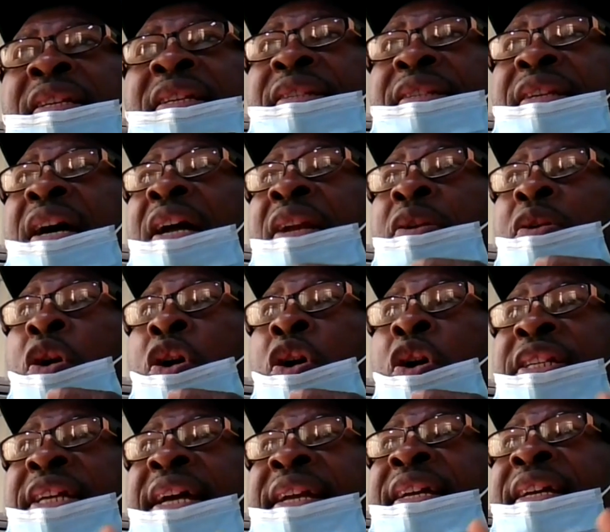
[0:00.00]
is an
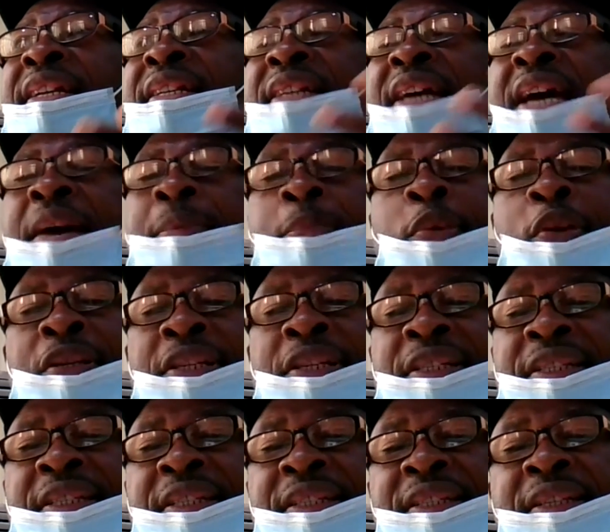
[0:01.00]
alternate
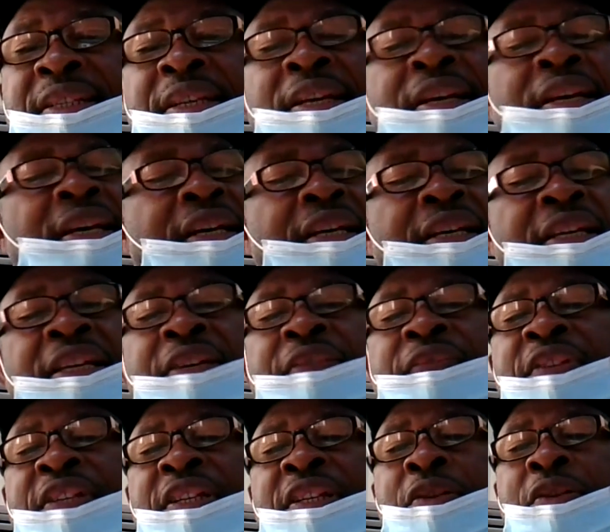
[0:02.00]
hypothesis.
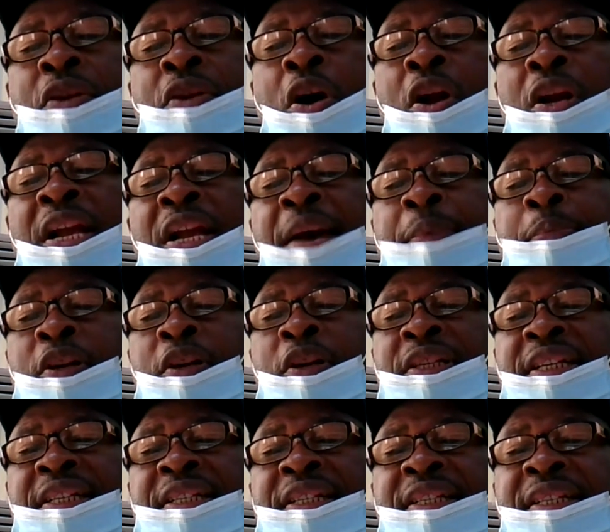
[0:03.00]
If the null
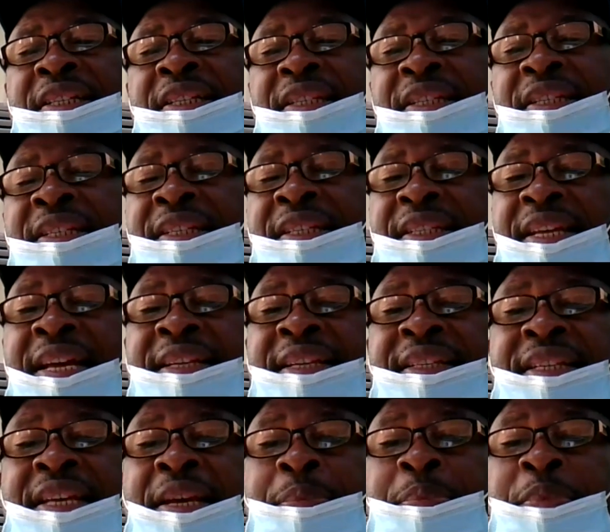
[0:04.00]
hypothesis is
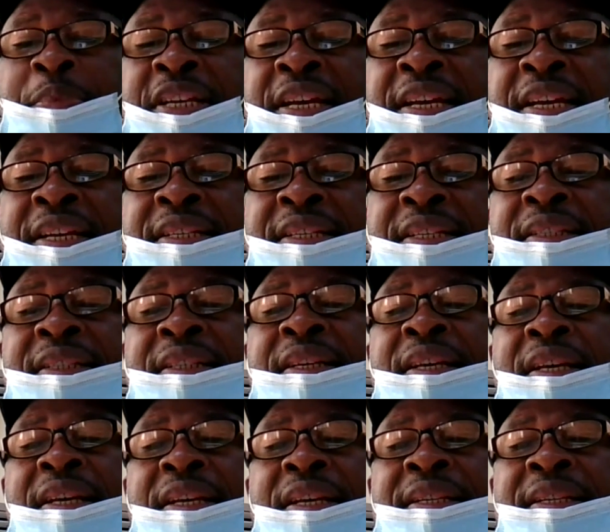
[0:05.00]
accepted,
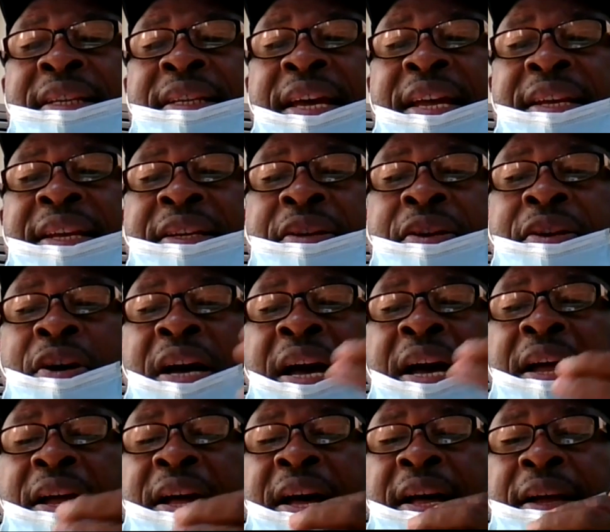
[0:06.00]
then the
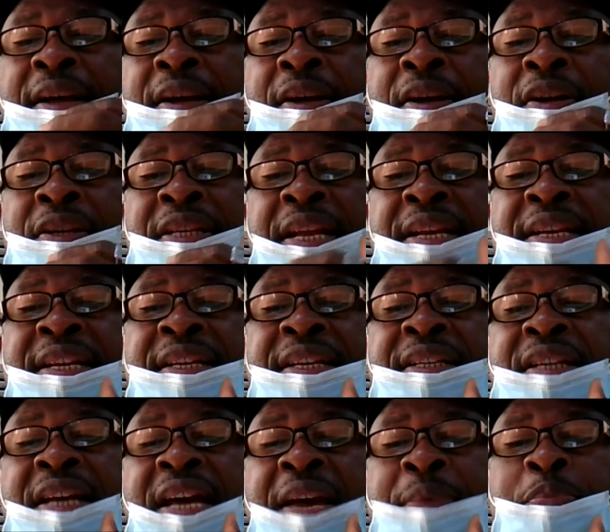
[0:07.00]
alternate
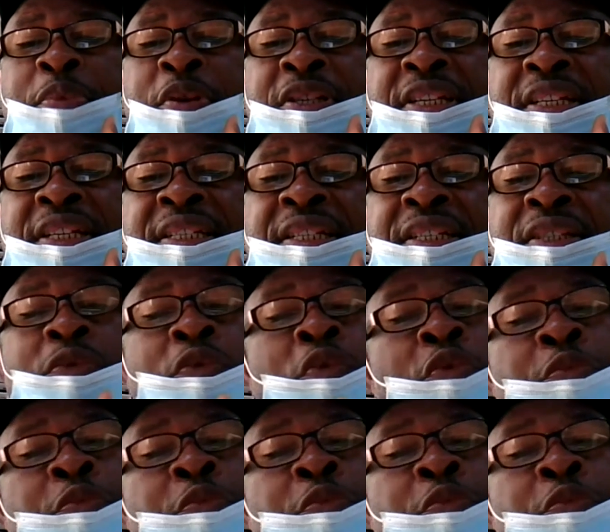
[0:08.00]
hypothesis